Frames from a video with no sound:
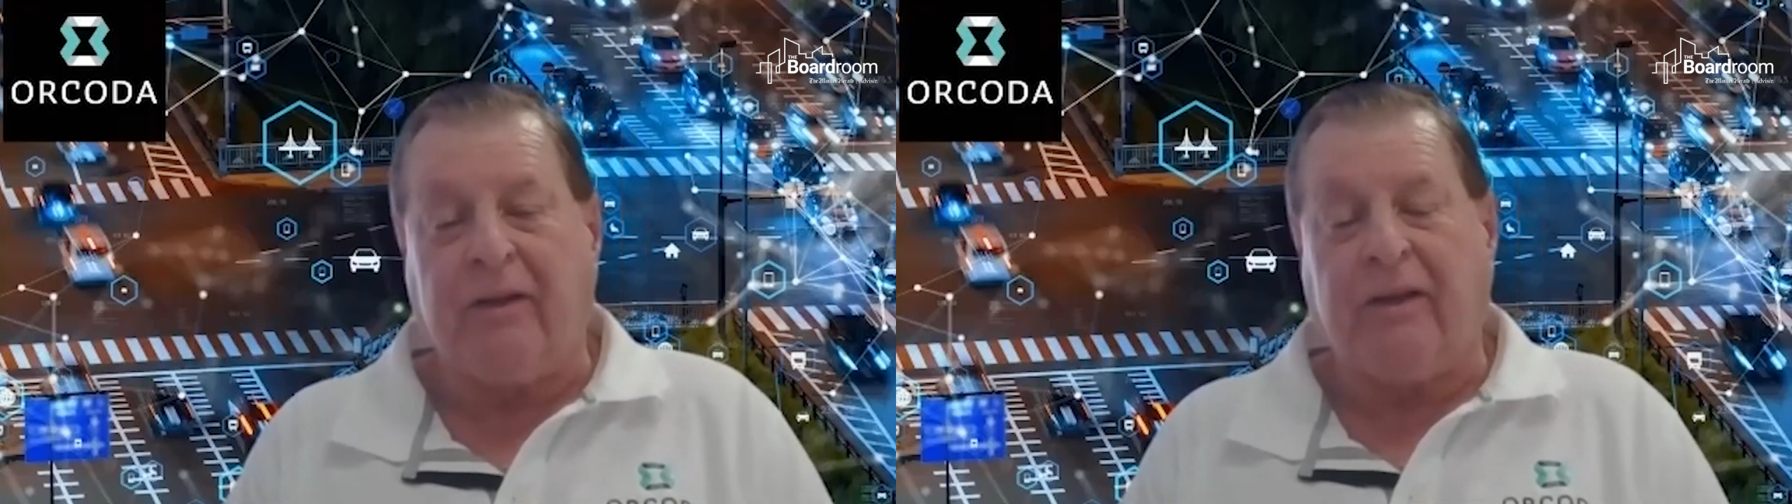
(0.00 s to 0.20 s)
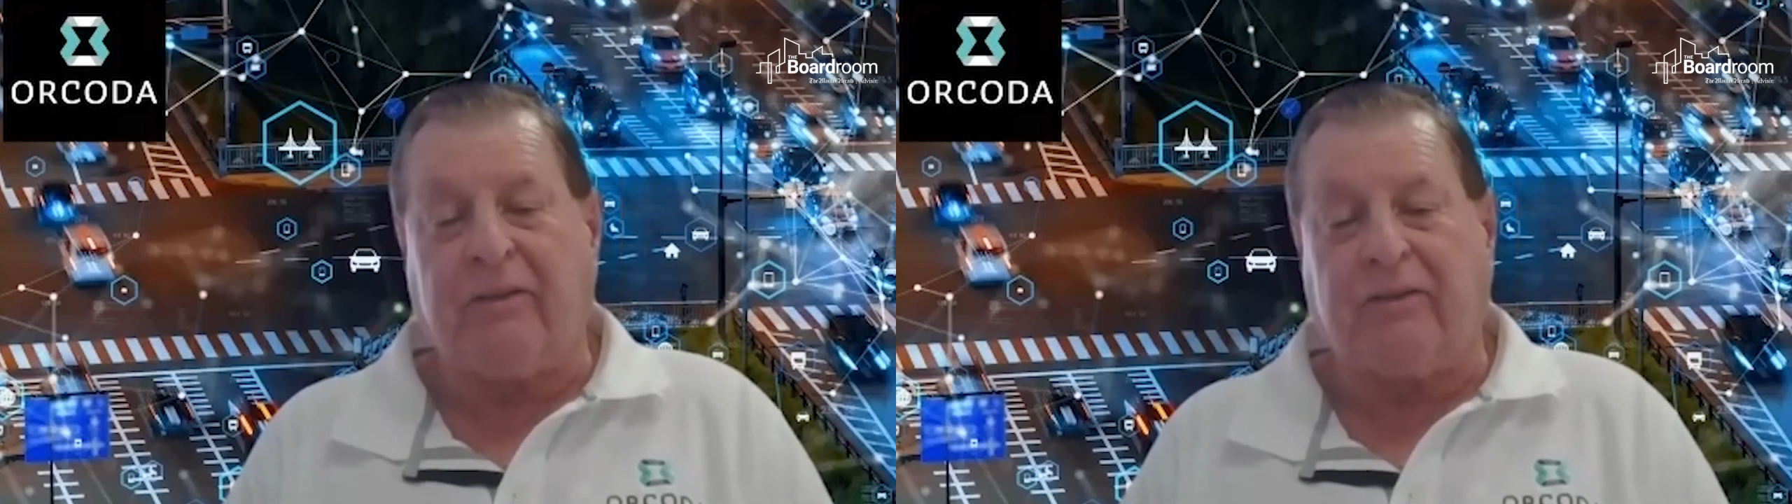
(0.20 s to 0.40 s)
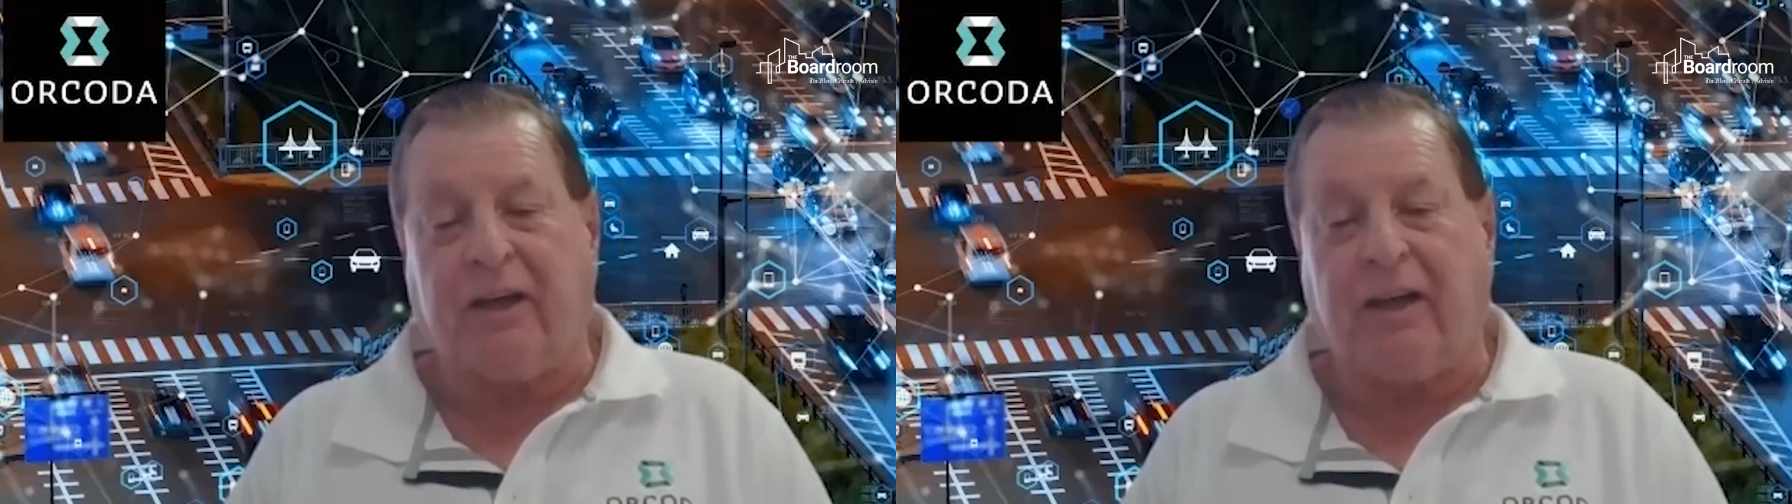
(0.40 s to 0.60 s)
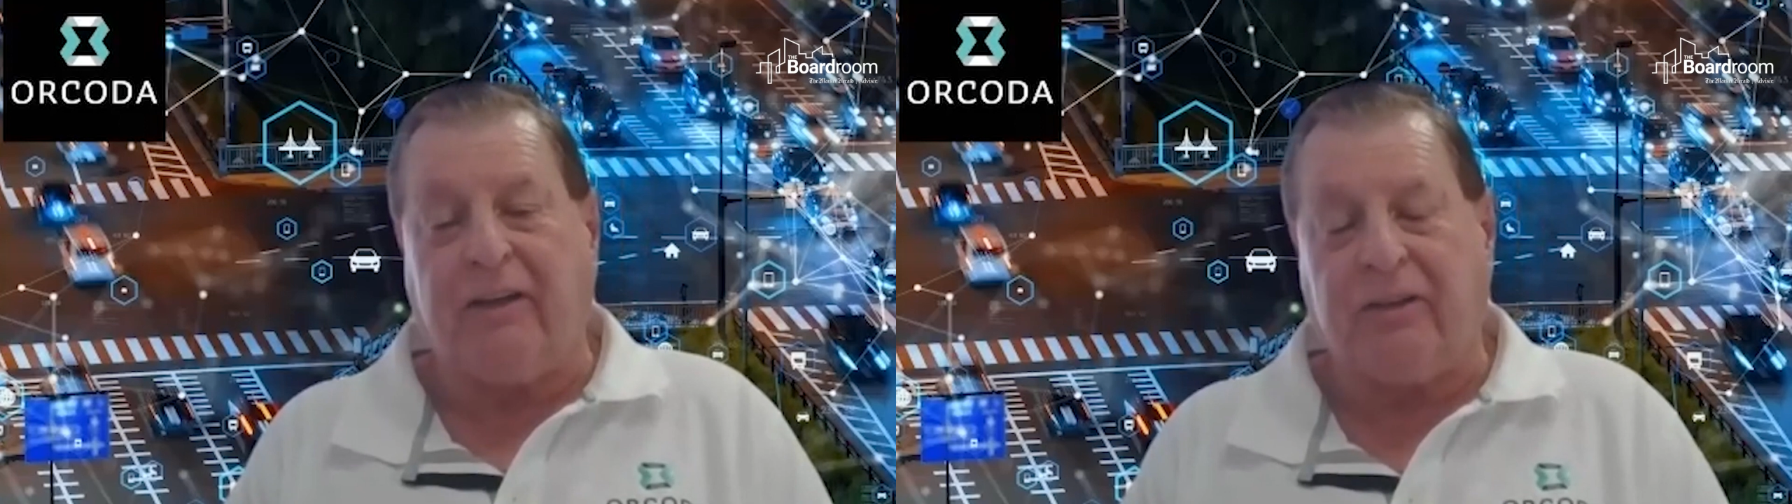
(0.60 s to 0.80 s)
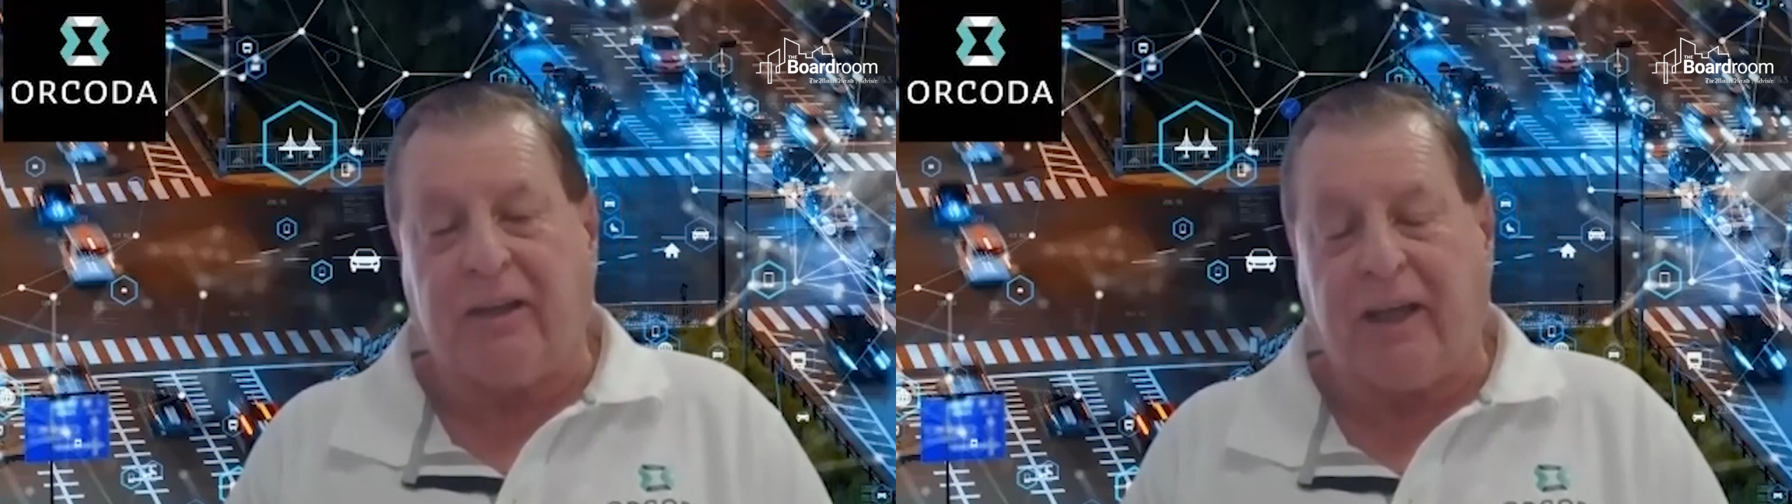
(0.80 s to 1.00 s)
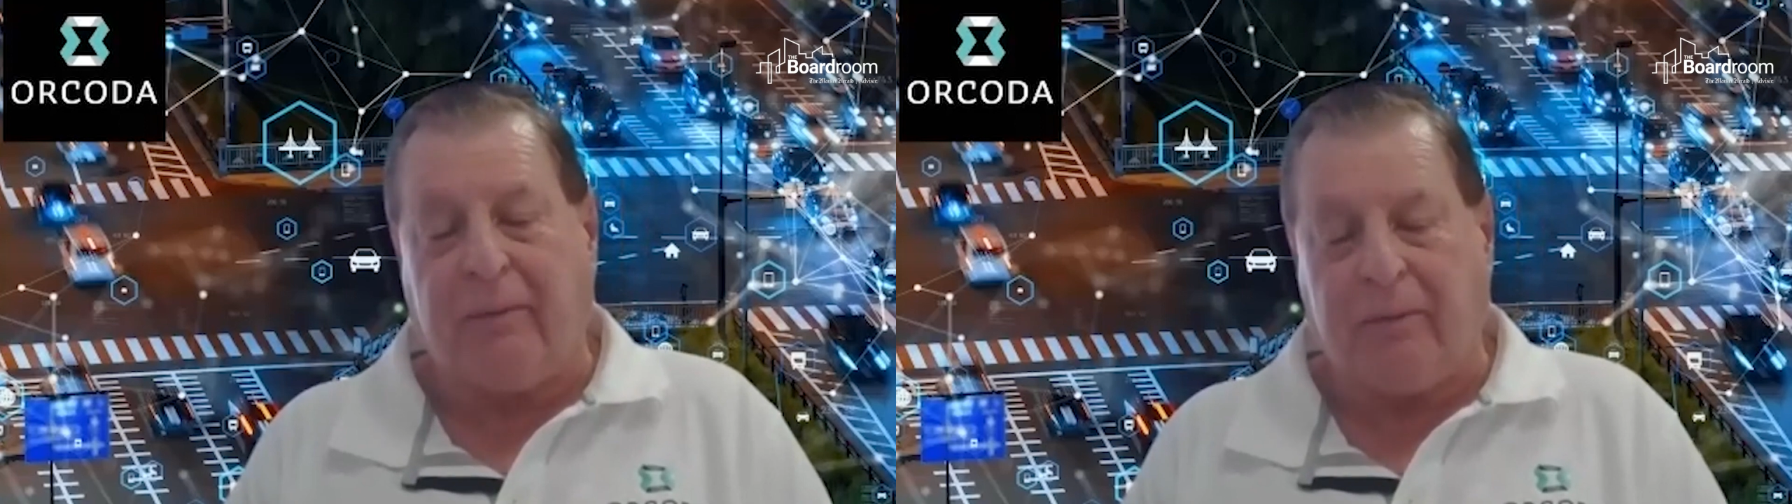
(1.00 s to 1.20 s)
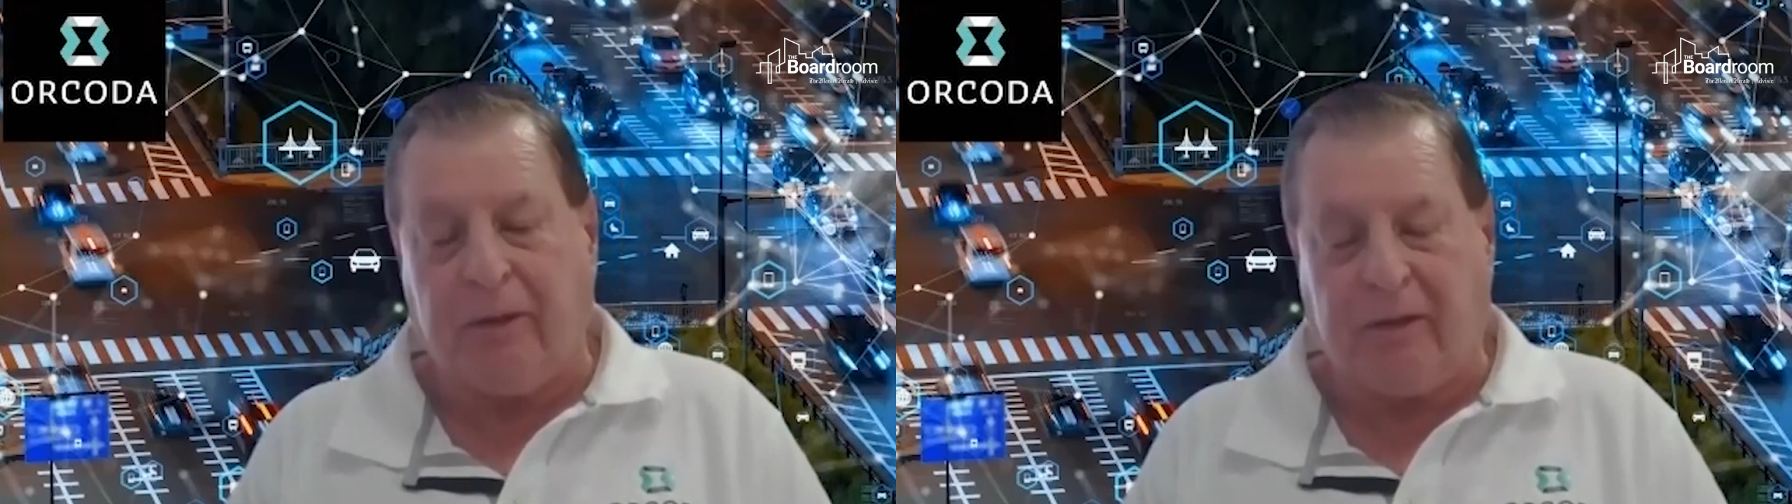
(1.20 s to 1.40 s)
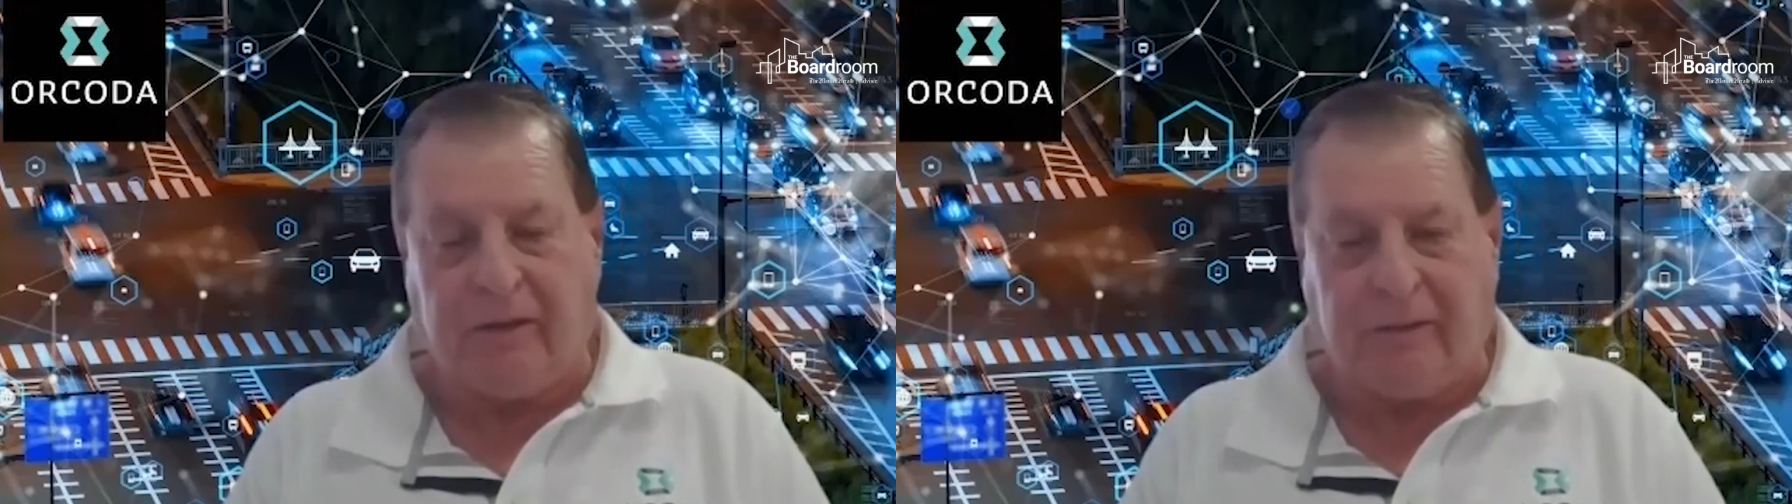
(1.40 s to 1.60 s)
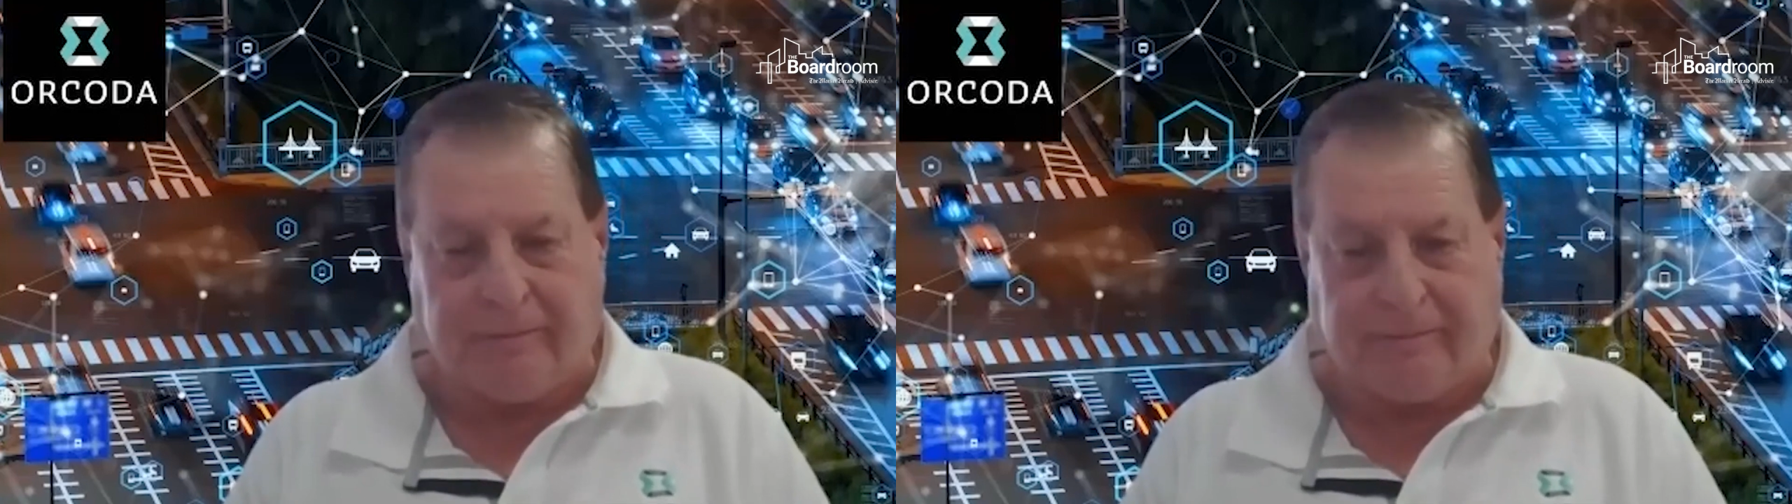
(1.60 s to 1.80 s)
installation capability.